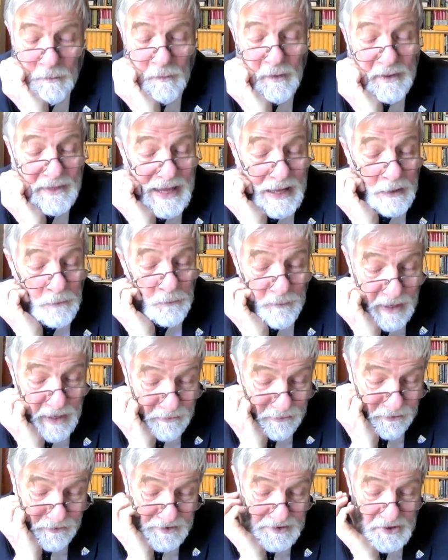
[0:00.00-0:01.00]
without
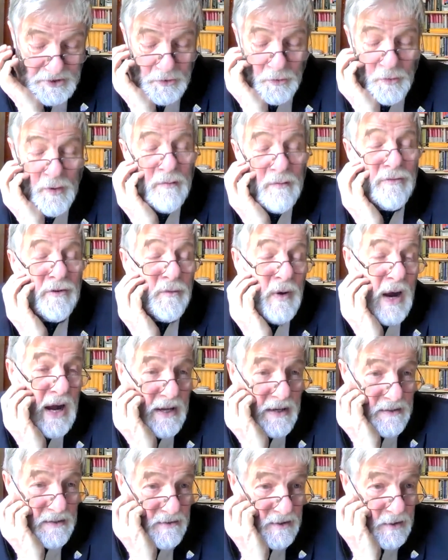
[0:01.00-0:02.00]
reference to a
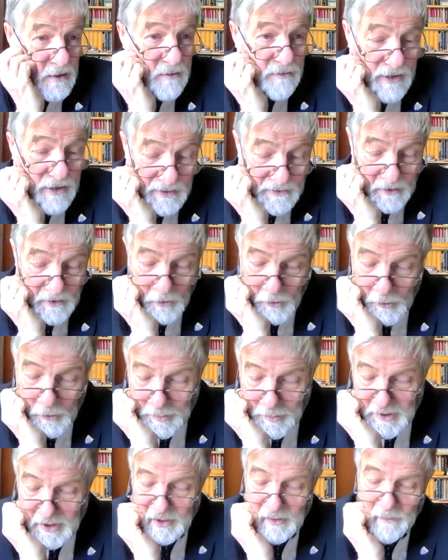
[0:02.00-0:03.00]
variety of other
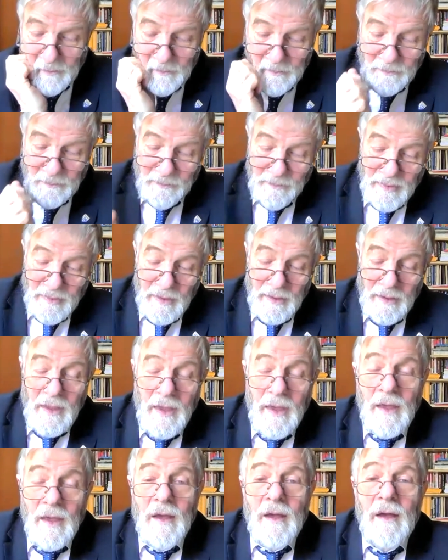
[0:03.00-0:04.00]
groups.
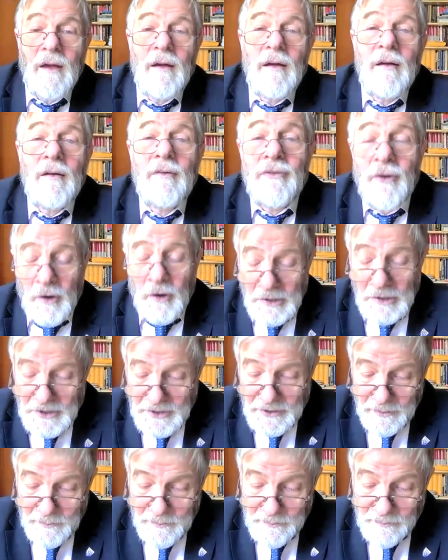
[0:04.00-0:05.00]
First,
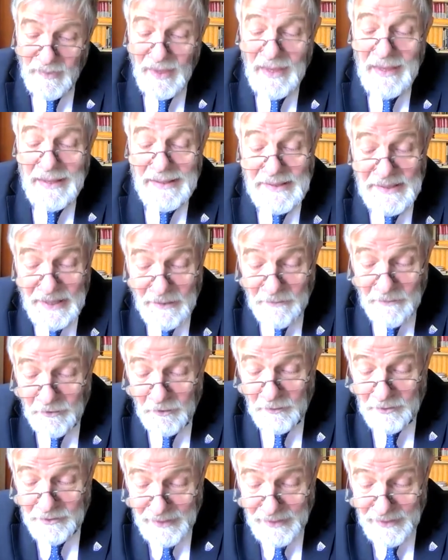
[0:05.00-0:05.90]
several